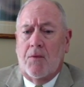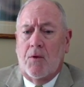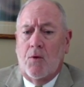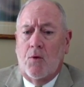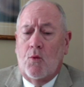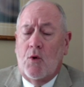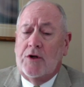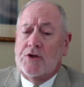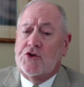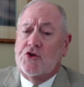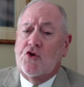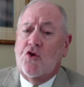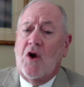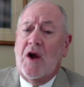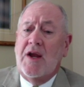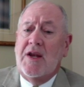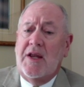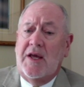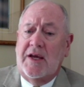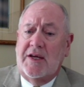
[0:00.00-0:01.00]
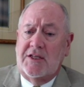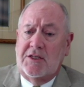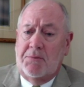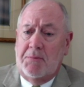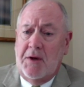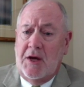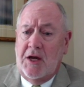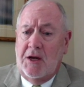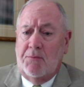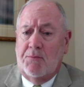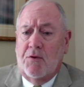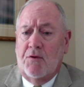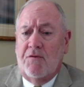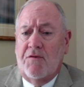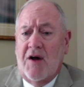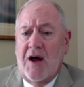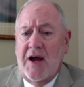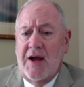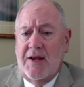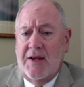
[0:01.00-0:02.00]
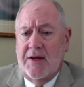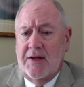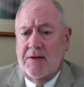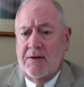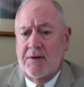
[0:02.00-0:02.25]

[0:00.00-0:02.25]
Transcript: What training is being provided?